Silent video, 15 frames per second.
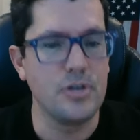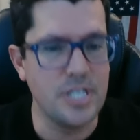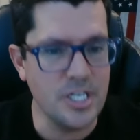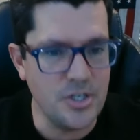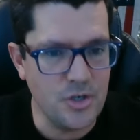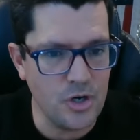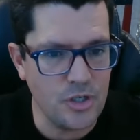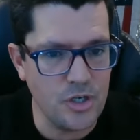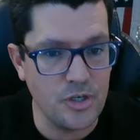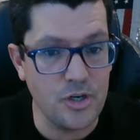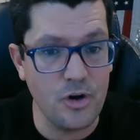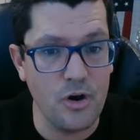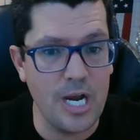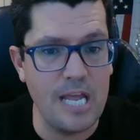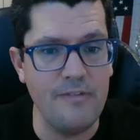District
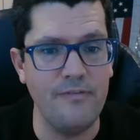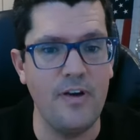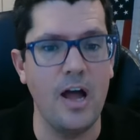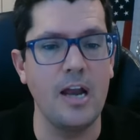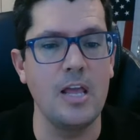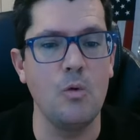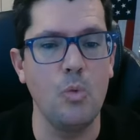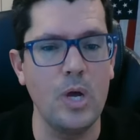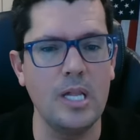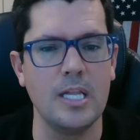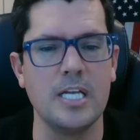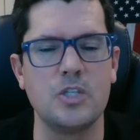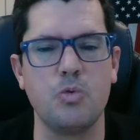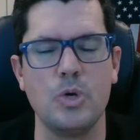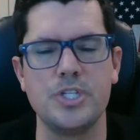Attorney Fani
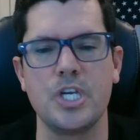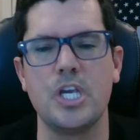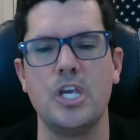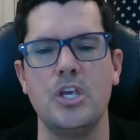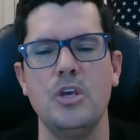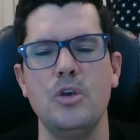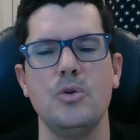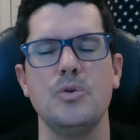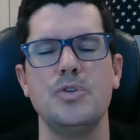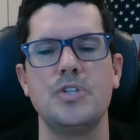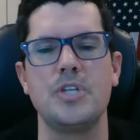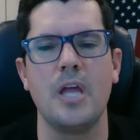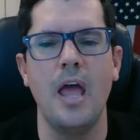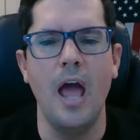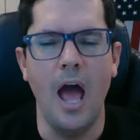Willis was
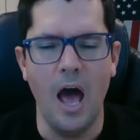accused